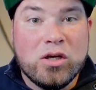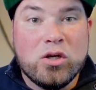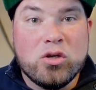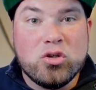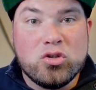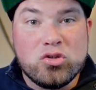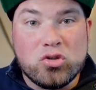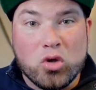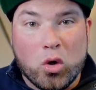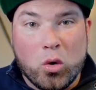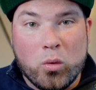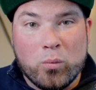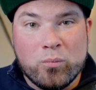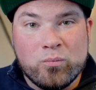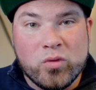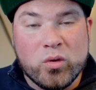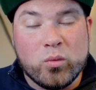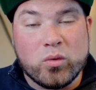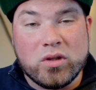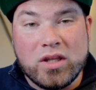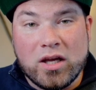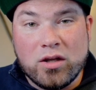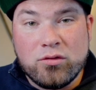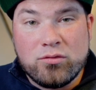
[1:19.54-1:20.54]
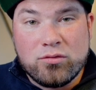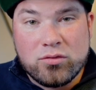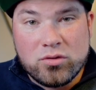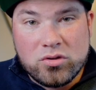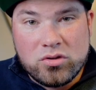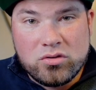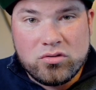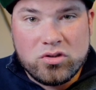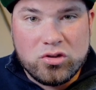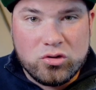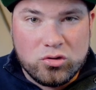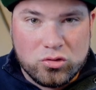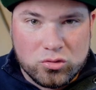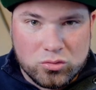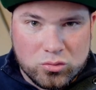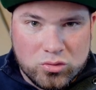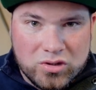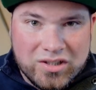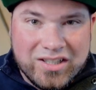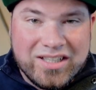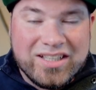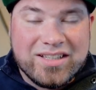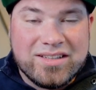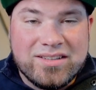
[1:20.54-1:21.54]
So without further ado,
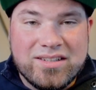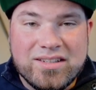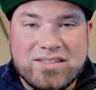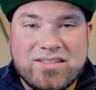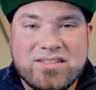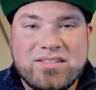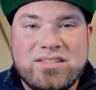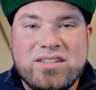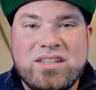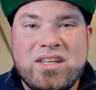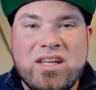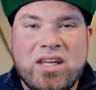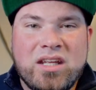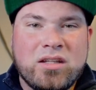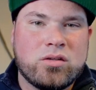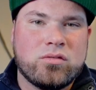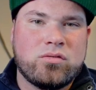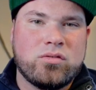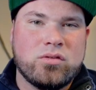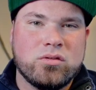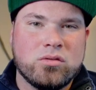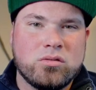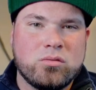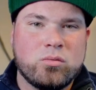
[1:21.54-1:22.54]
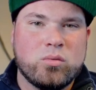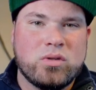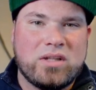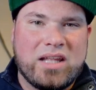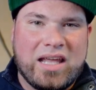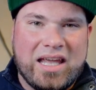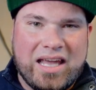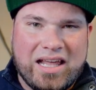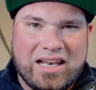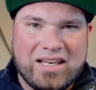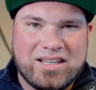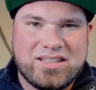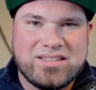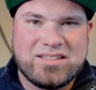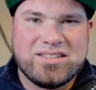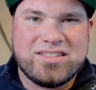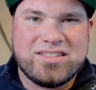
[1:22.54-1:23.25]
this is the interview with Alex